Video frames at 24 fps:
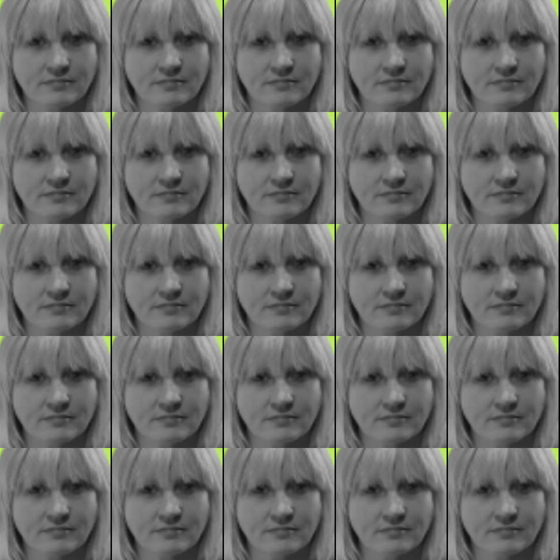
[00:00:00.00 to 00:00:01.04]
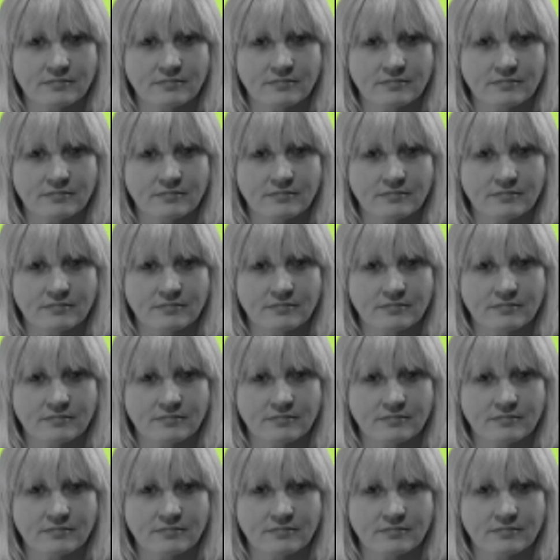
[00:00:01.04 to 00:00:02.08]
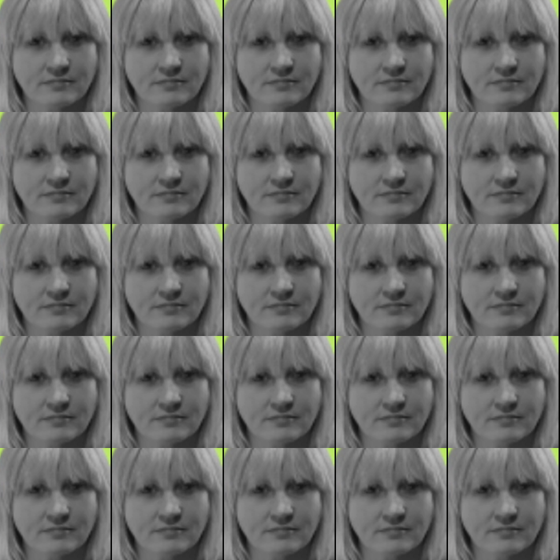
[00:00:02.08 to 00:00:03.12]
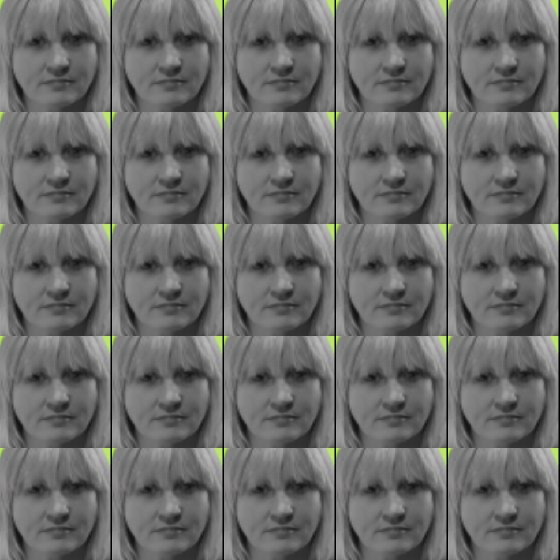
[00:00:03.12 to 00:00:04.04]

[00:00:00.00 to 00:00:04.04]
The face doesn't move, so there is nothing to read.